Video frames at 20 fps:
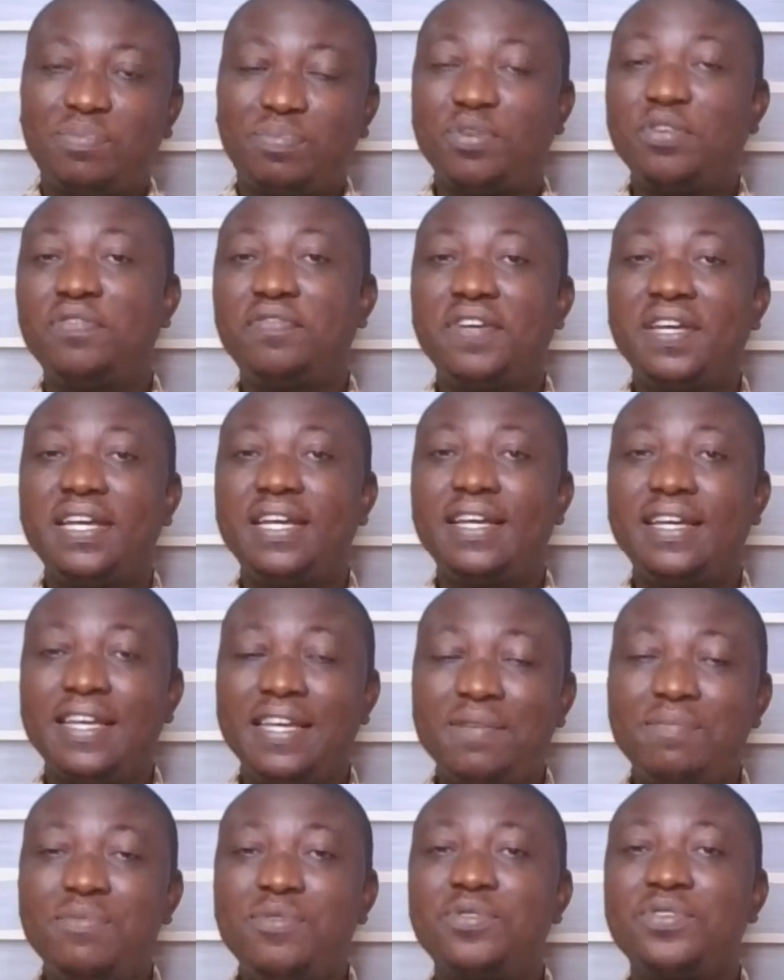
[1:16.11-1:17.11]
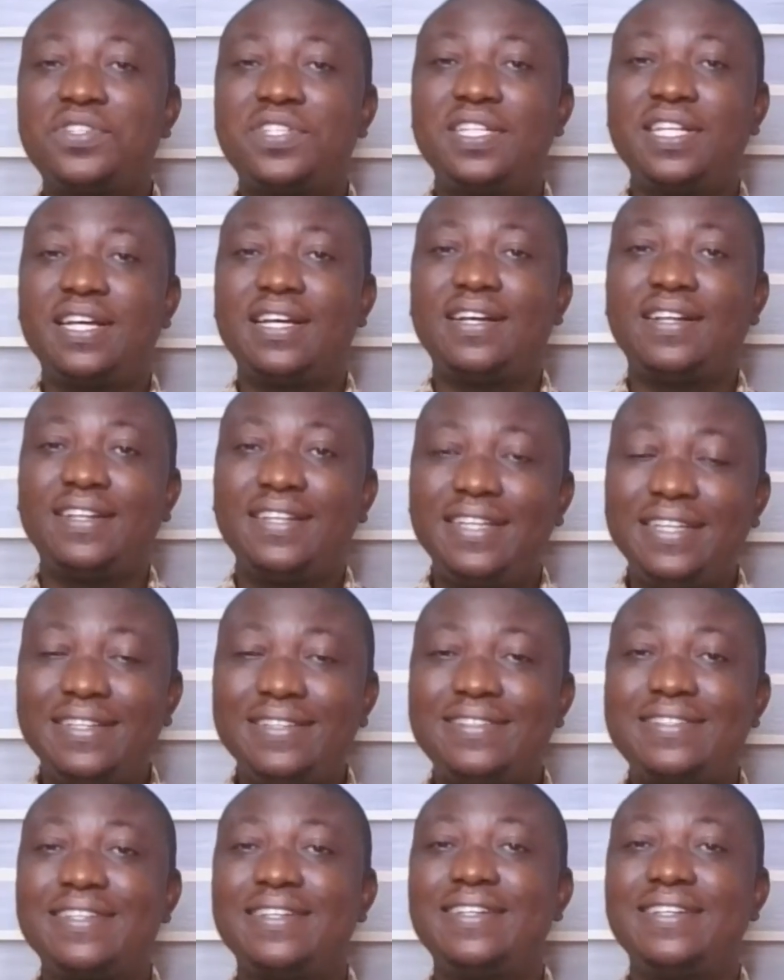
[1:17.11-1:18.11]
Proving Emotional
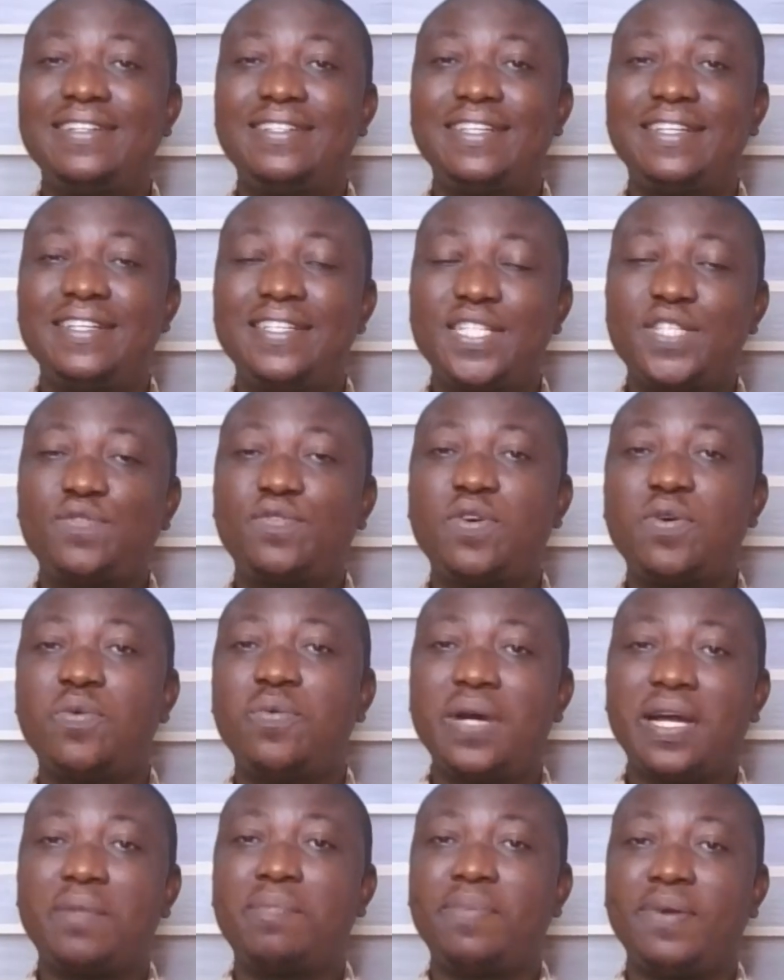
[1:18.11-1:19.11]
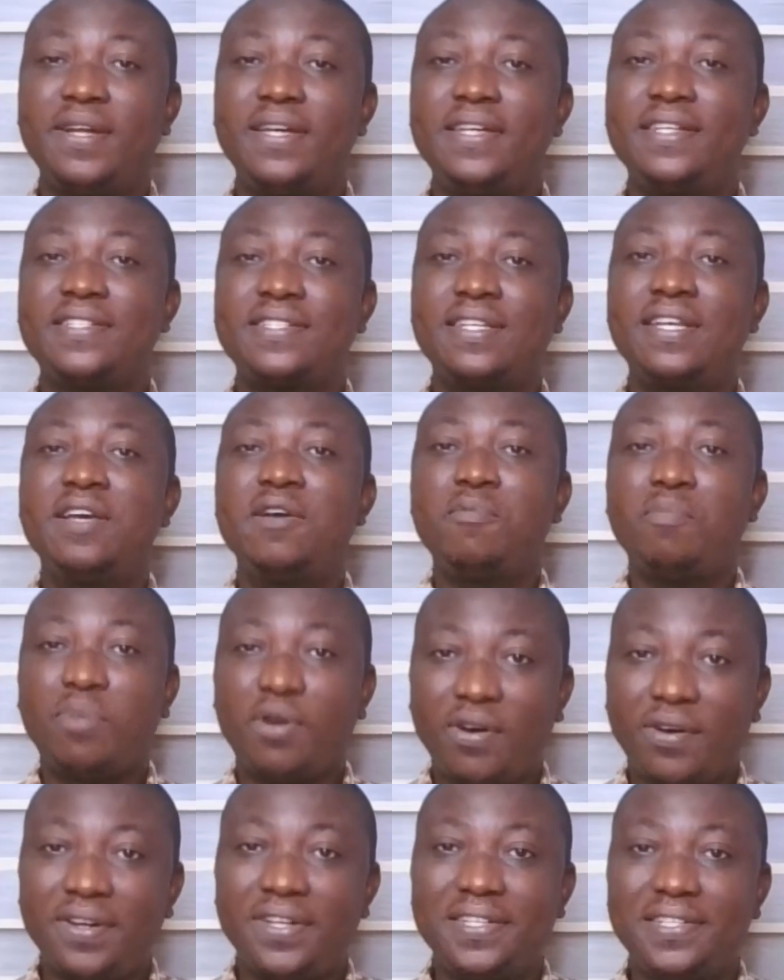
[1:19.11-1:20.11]
Intelligence for Workplace
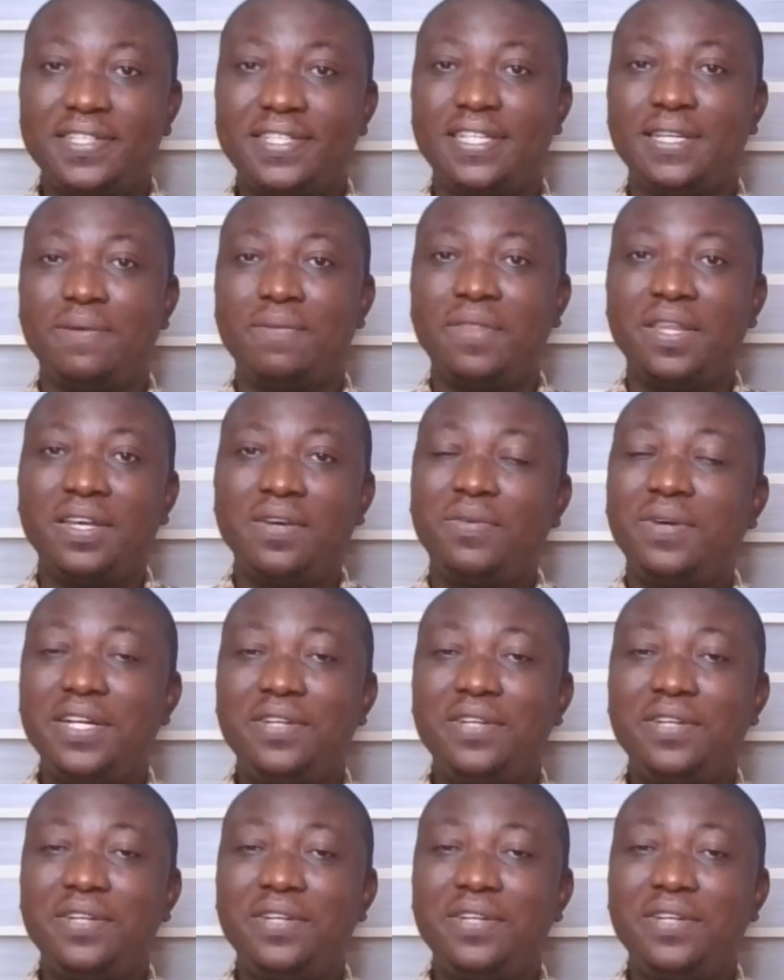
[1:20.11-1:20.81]
Policy.